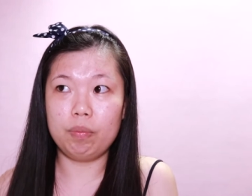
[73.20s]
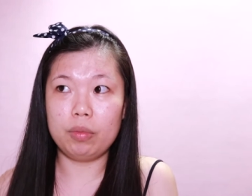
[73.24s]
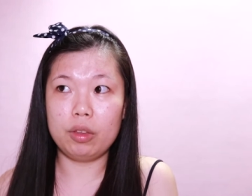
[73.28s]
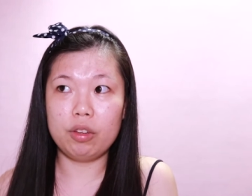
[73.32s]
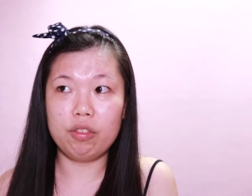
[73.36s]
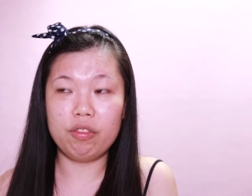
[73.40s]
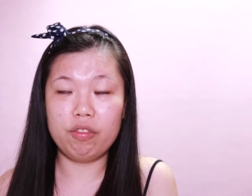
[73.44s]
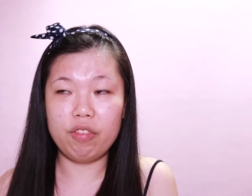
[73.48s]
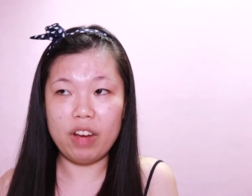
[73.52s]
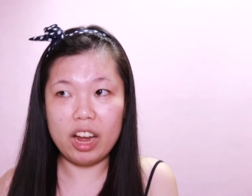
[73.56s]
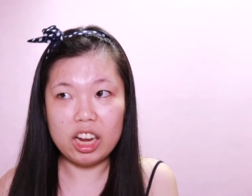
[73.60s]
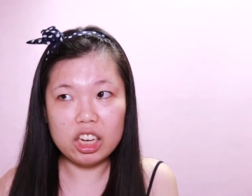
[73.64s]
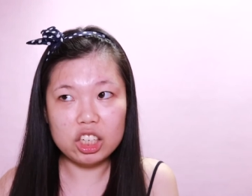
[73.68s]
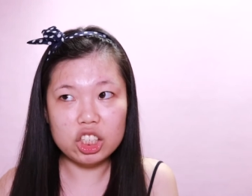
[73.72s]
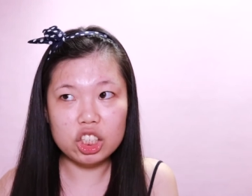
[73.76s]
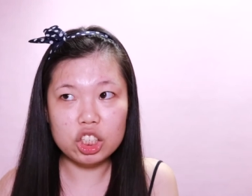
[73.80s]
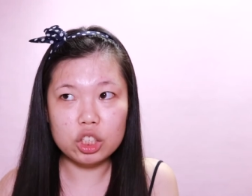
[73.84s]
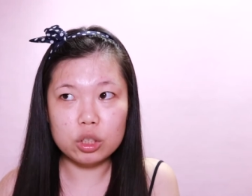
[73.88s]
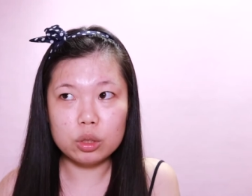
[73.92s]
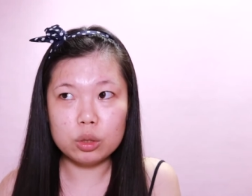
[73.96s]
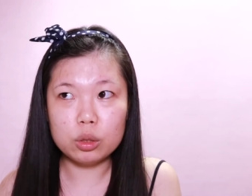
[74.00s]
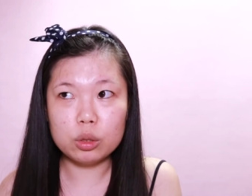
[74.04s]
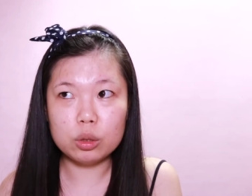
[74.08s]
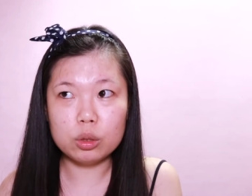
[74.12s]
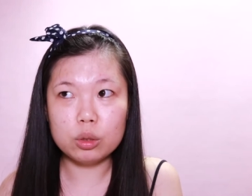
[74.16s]

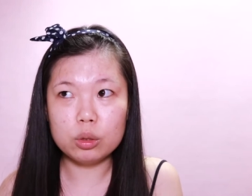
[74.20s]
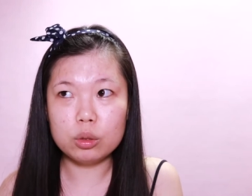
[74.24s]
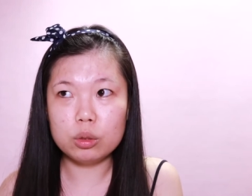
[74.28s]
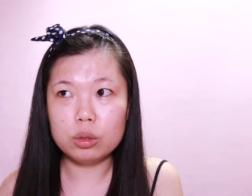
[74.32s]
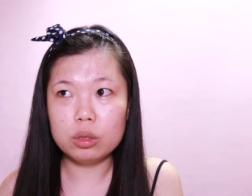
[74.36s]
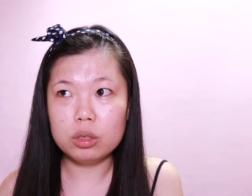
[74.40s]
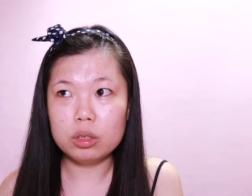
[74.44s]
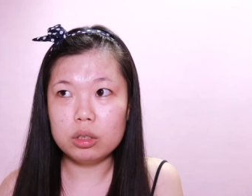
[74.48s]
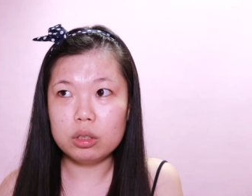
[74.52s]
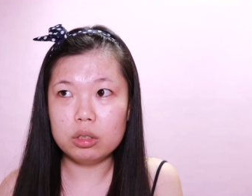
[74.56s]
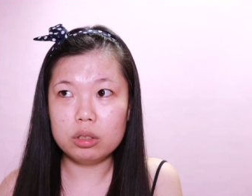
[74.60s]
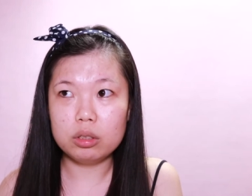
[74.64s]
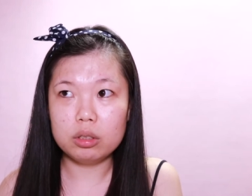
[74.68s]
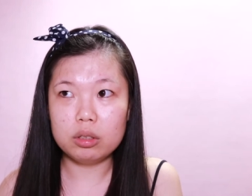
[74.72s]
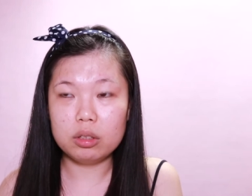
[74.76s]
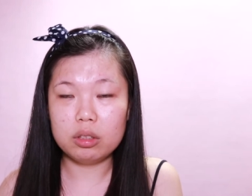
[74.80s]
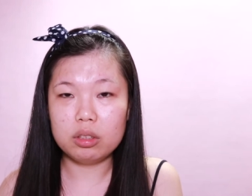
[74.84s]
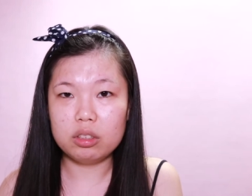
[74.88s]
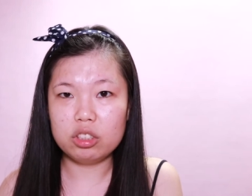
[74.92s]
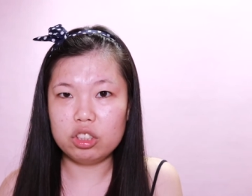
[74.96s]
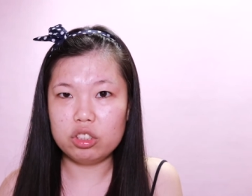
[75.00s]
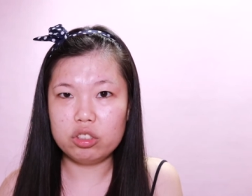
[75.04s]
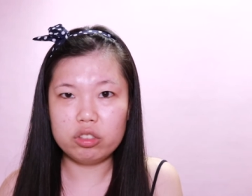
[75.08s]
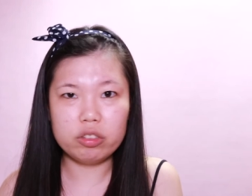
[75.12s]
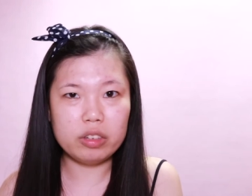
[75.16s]
facial
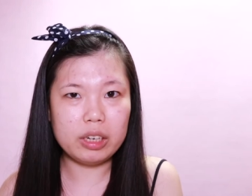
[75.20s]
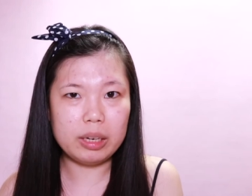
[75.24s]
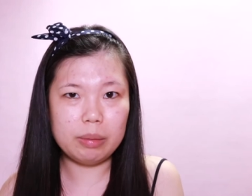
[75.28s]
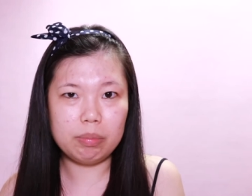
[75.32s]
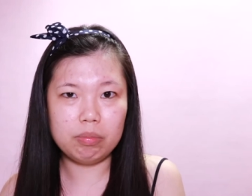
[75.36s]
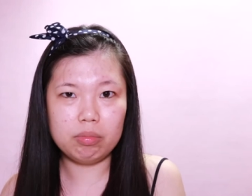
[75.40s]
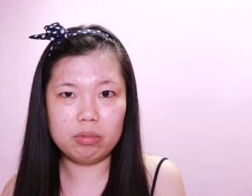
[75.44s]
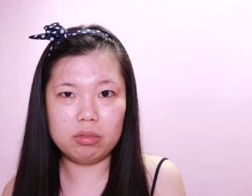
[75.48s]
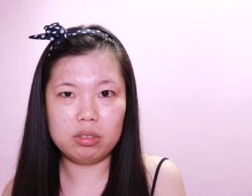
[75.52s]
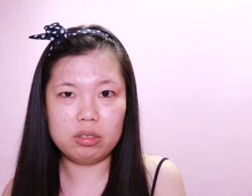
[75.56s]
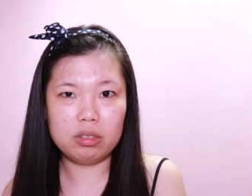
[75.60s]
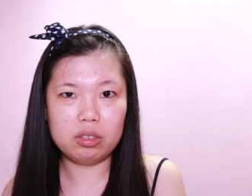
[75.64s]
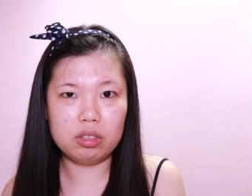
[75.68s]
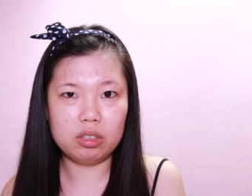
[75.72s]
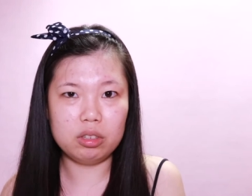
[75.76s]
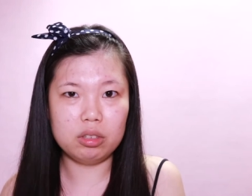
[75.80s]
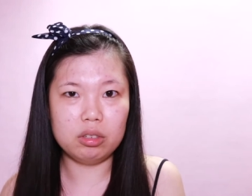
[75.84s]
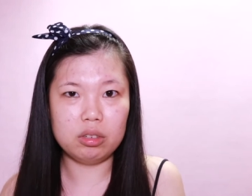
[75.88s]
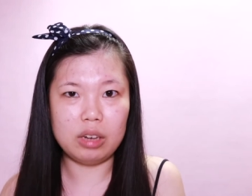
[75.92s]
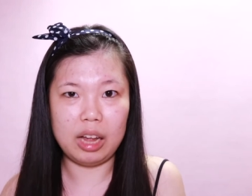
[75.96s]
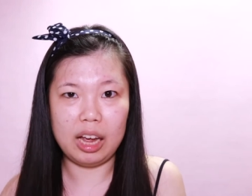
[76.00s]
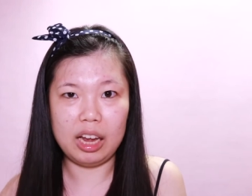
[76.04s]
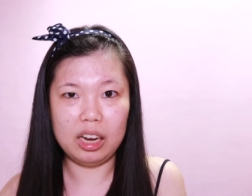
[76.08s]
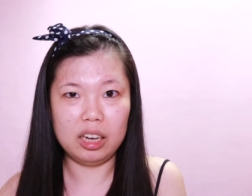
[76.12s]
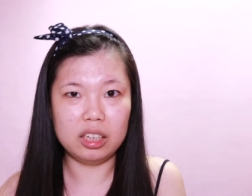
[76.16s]
trip
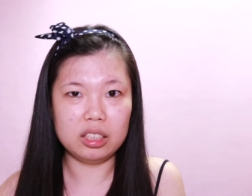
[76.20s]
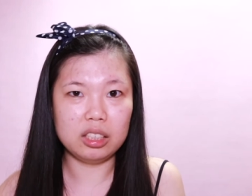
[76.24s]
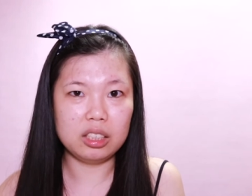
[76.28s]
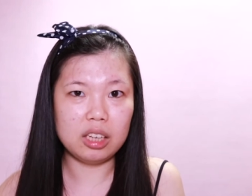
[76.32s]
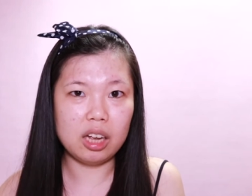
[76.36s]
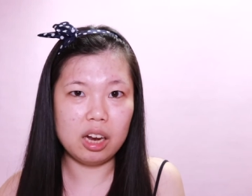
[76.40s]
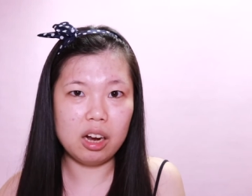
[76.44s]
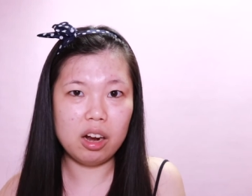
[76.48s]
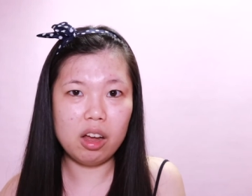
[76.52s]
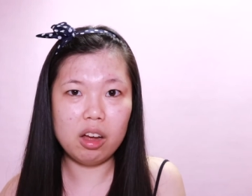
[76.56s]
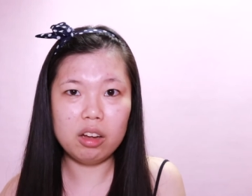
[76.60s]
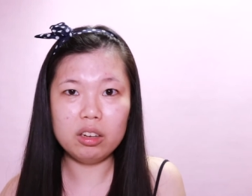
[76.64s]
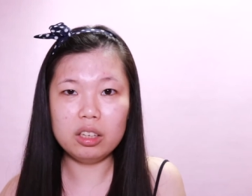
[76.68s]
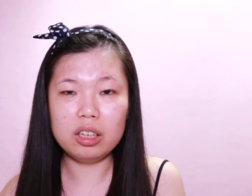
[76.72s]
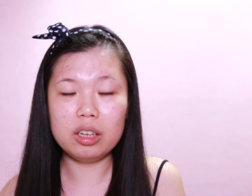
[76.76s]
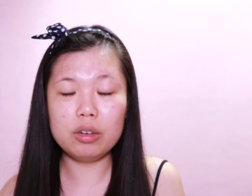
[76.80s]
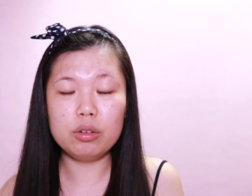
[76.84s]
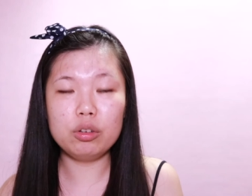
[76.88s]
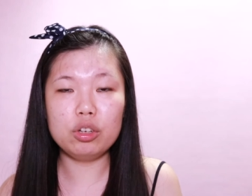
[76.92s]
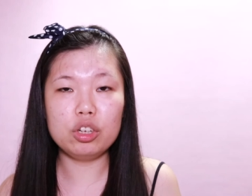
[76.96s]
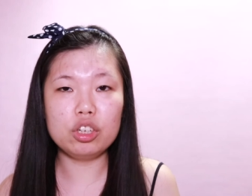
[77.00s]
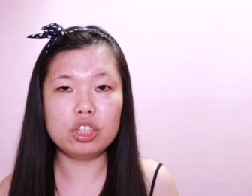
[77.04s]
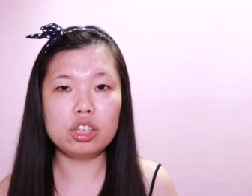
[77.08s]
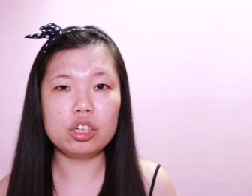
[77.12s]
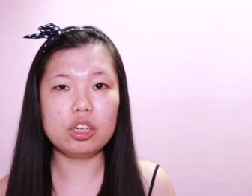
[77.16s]
to, like, in the salon, they'll
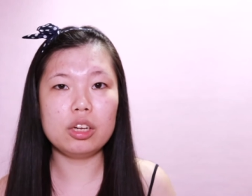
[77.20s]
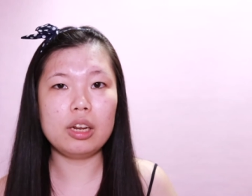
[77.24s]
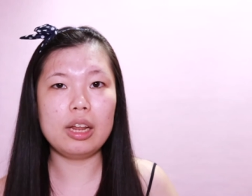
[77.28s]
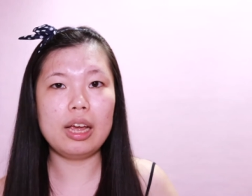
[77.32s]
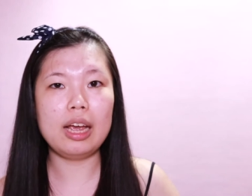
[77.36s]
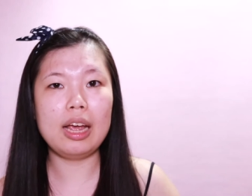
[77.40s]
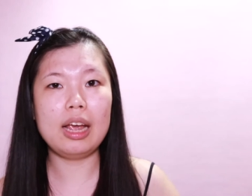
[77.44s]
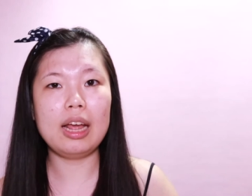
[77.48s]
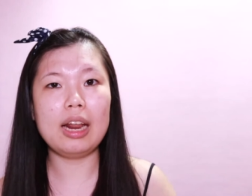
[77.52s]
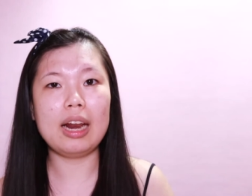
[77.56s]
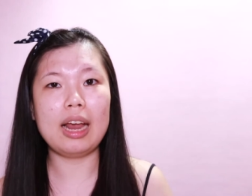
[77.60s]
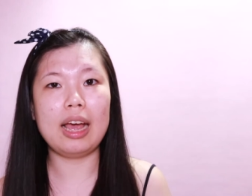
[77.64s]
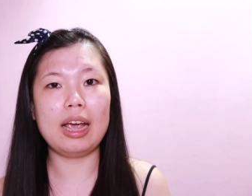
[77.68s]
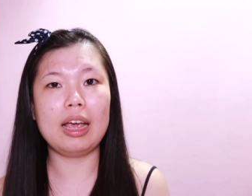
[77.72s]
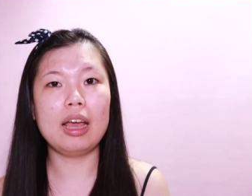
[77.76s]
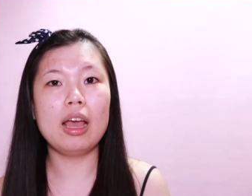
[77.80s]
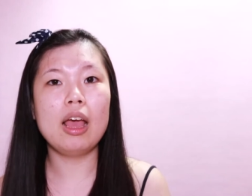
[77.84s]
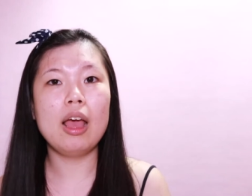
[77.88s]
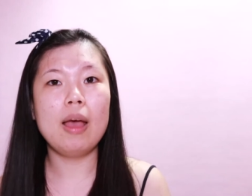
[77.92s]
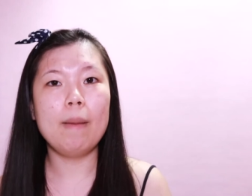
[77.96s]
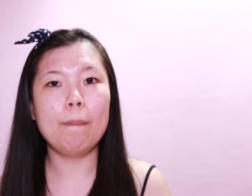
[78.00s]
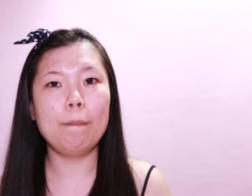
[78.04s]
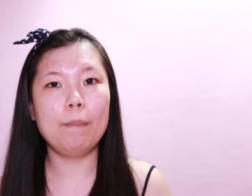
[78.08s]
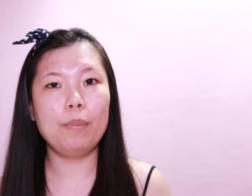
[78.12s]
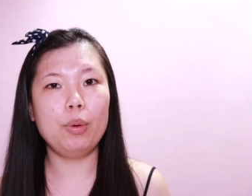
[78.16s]
usually like
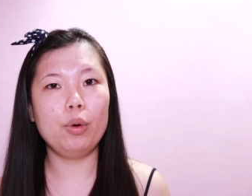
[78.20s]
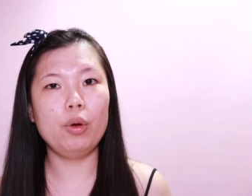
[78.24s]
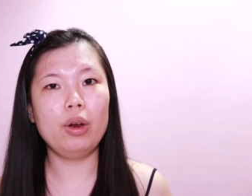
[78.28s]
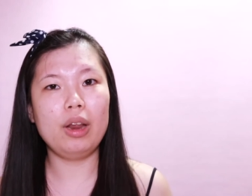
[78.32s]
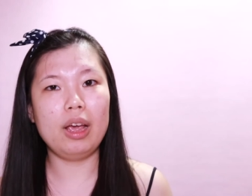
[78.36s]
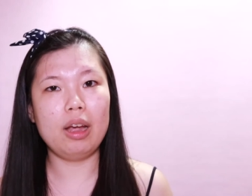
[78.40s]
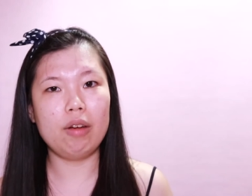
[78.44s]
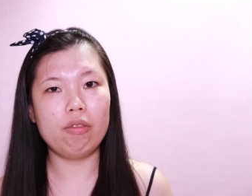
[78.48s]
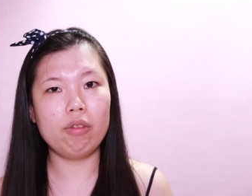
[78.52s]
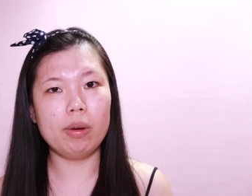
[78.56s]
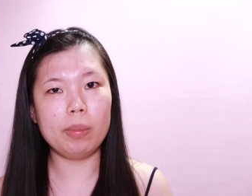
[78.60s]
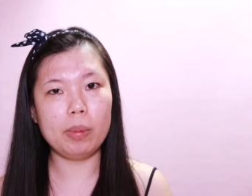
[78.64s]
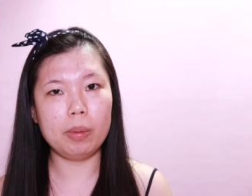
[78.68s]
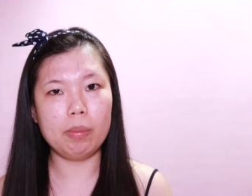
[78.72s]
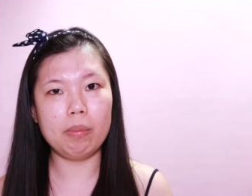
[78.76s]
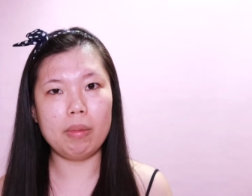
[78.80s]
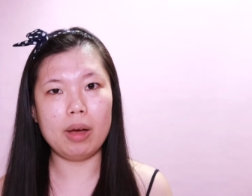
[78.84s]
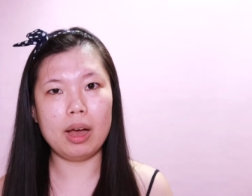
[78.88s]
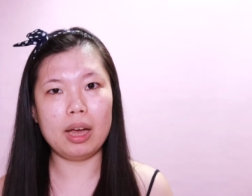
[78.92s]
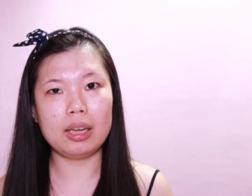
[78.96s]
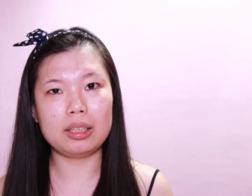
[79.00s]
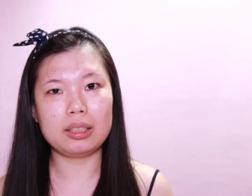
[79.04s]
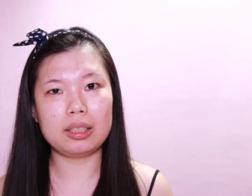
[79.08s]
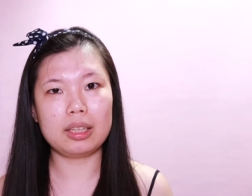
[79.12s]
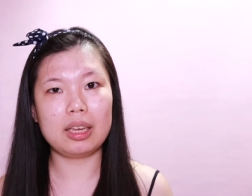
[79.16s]
put a rubber
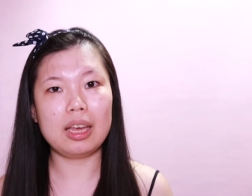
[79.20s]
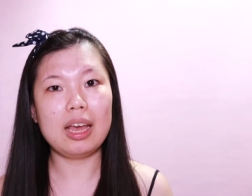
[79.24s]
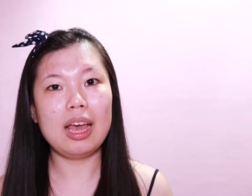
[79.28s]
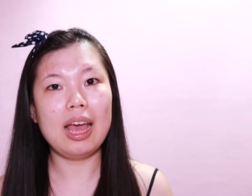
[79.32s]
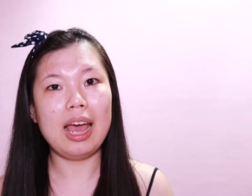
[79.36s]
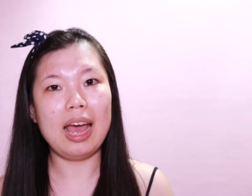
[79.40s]
mask